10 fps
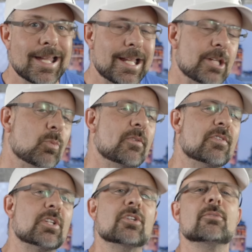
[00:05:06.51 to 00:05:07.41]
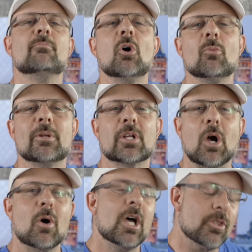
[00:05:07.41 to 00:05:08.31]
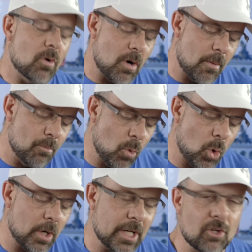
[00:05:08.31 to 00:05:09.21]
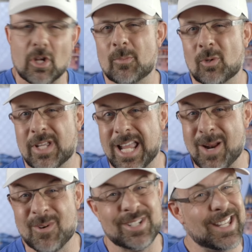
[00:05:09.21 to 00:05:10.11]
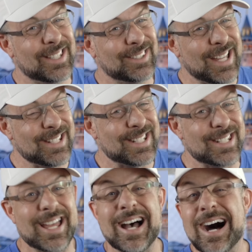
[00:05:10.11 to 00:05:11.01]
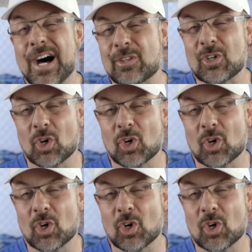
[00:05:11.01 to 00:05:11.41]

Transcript: And as we discussed a moment ago, there are more incredible cameras and lenses on the